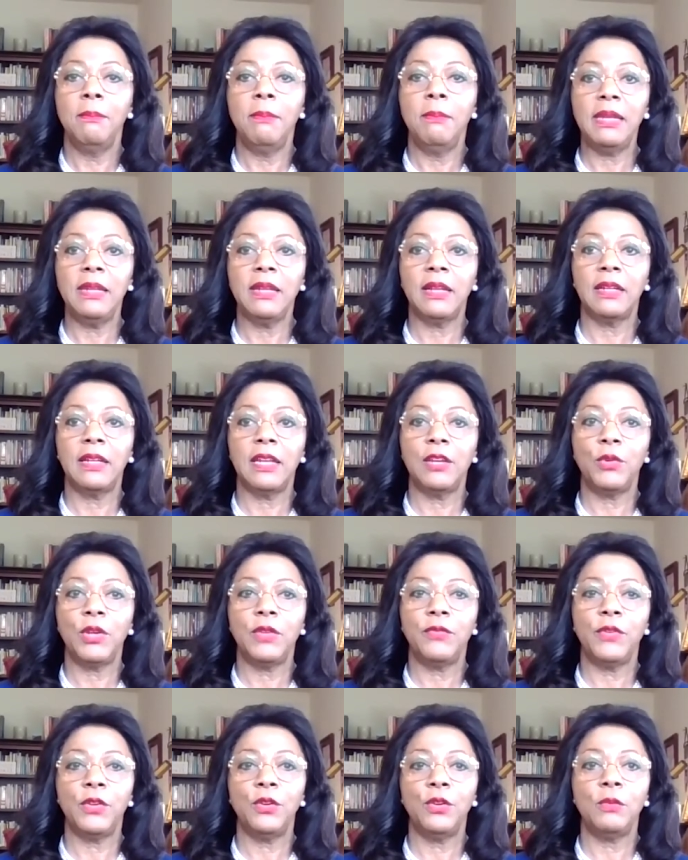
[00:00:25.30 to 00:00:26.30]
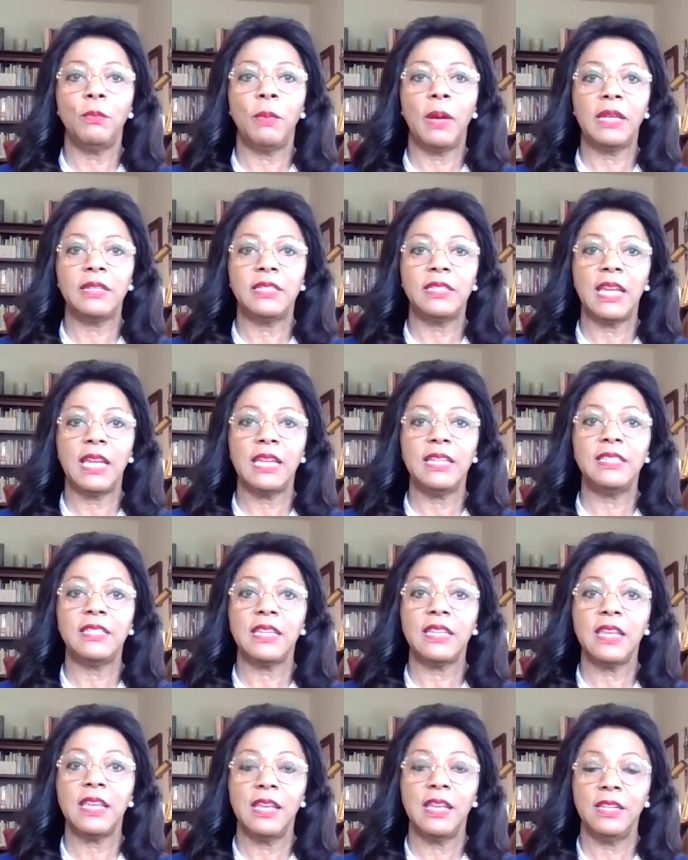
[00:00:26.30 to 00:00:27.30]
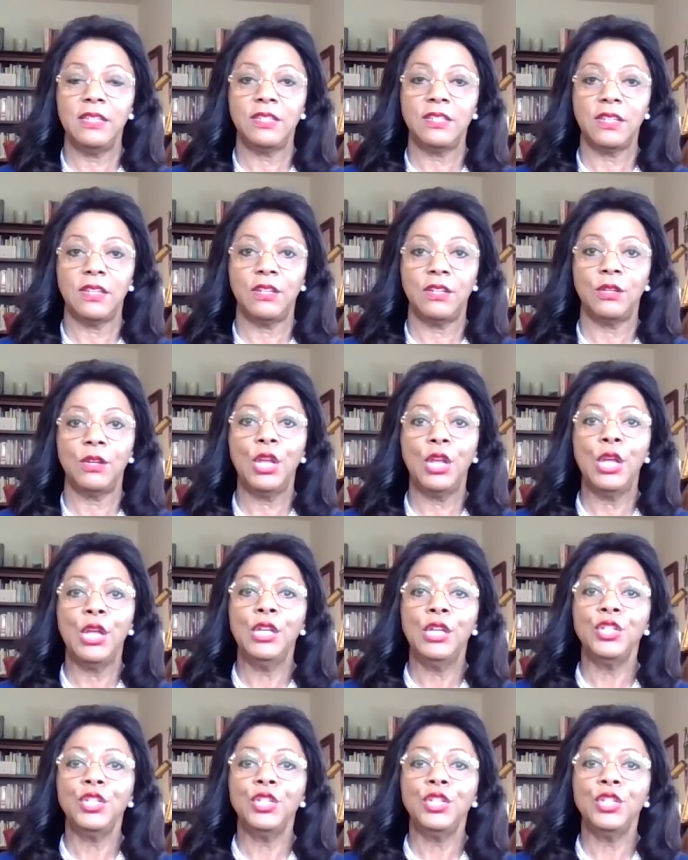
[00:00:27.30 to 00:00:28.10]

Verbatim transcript: medically reviewed by Stacy Henson